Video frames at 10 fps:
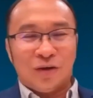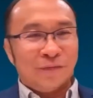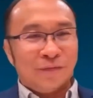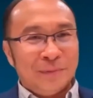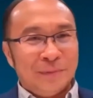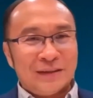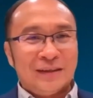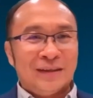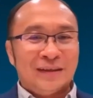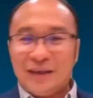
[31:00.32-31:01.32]
of the
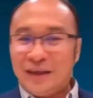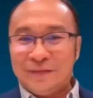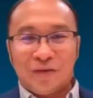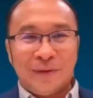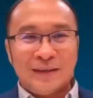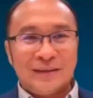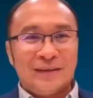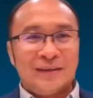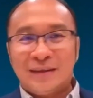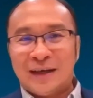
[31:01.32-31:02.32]
business,
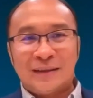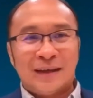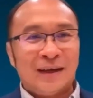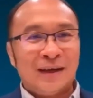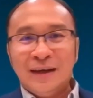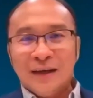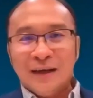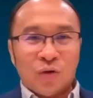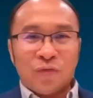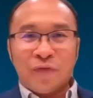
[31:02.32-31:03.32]
information, data,
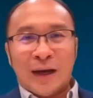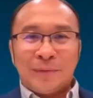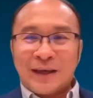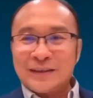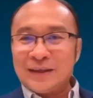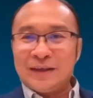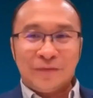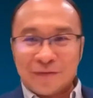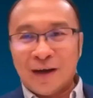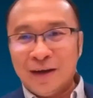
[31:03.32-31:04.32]
software, application, and
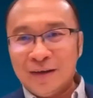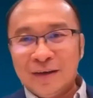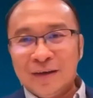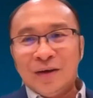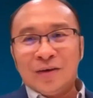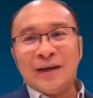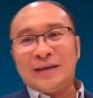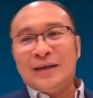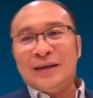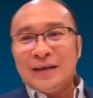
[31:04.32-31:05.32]
infra. All
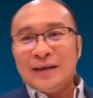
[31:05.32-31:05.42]
right,